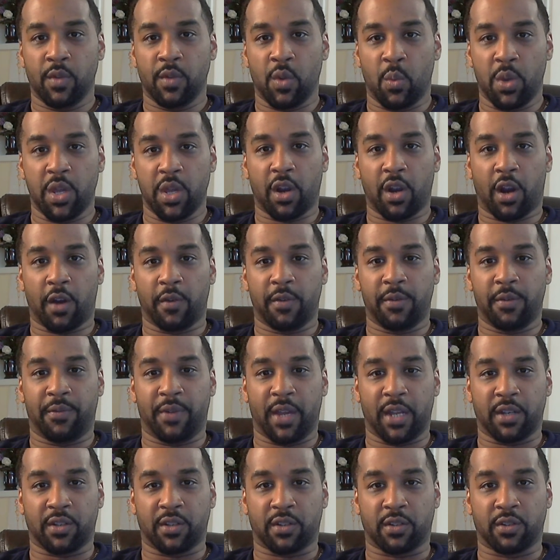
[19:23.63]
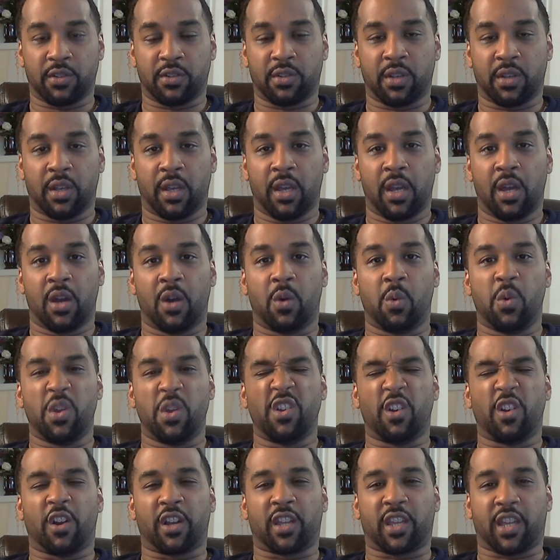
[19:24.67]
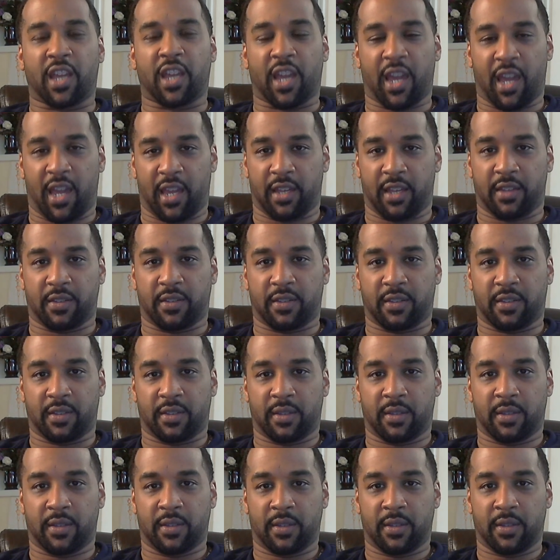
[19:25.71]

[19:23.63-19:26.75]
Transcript: We are inventors. We are kings.